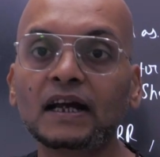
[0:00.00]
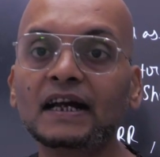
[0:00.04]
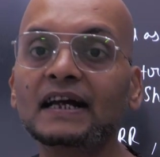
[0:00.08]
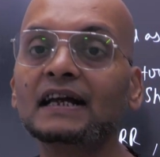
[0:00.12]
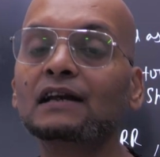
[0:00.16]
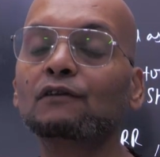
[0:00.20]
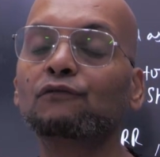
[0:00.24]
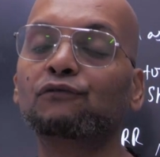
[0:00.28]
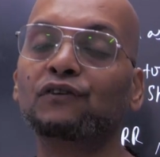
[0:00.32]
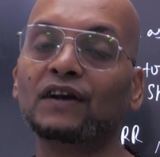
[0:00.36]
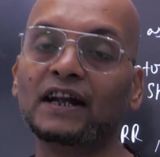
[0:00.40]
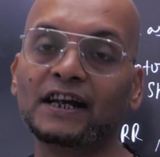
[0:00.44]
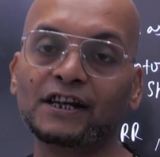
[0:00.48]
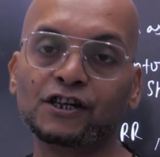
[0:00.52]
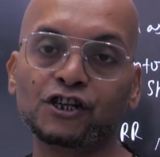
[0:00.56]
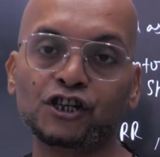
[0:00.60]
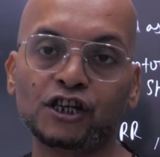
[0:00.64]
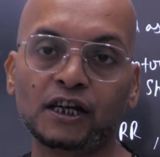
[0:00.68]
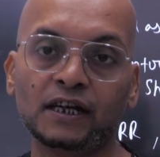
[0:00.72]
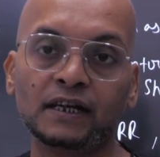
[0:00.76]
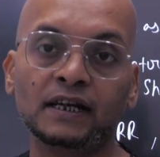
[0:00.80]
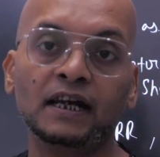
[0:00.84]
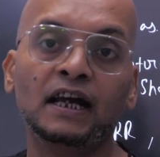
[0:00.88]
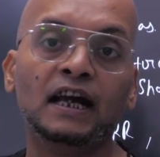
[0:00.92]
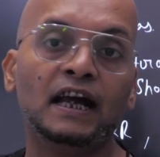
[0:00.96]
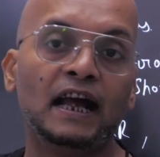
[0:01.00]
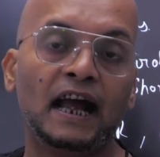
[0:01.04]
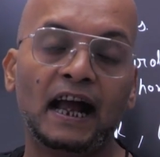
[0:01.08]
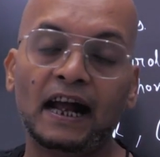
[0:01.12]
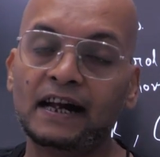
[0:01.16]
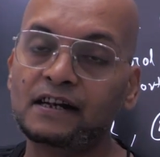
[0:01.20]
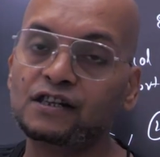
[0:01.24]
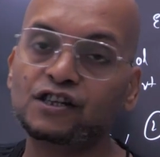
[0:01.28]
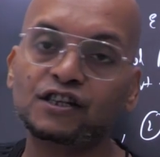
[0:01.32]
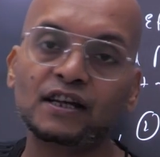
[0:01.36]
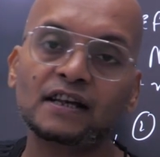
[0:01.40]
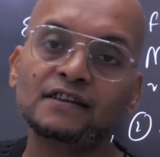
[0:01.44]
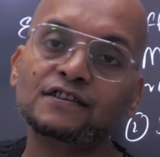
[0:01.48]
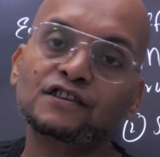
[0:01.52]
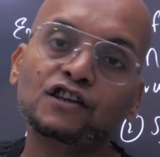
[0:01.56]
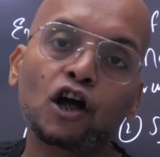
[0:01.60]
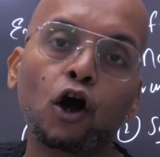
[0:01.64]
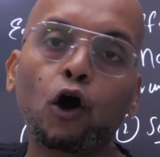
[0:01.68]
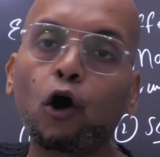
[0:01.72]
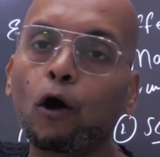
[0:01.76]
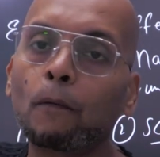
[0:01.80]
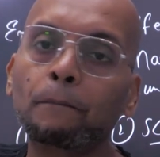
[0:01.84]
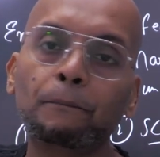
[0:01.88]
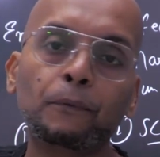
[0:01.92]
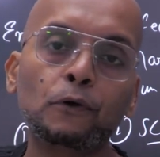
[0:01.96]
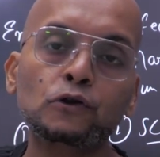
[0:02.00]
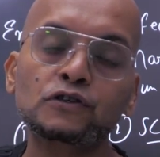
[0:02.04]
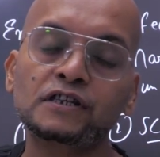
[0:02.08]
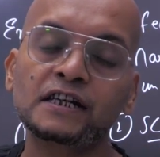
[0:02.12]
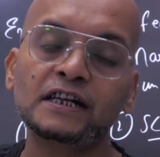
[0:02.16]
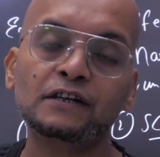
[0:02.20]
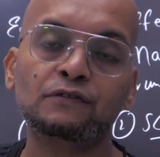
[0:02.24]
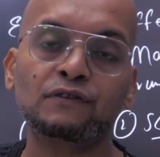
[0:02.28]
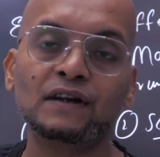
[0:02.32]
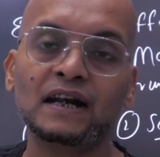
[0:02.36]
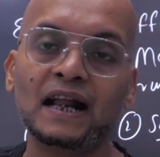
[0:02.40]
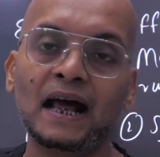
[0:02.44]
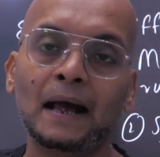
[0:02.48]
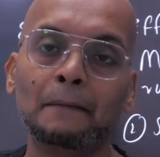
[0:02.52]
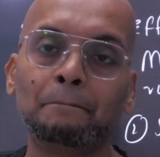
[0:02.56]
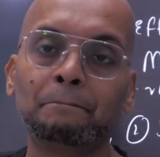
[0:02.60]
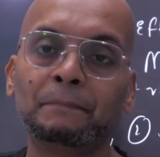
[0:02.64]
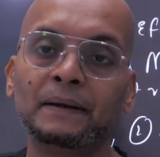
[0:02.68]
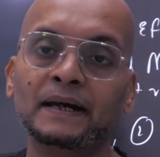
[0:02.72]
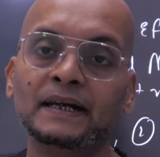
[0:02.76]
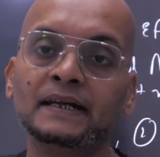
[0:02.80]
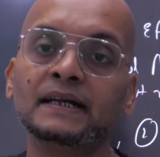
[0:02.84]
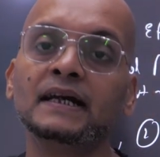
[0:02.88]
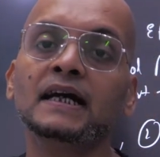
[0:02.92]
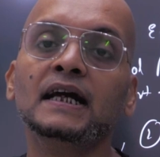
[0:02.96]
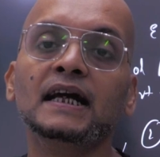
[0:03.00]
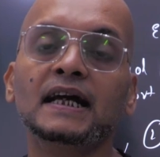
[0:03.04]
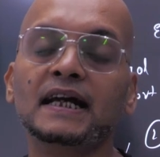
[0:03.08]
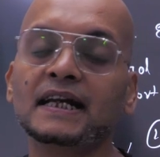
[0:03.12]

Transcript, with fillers: inflation and just the opposite will happen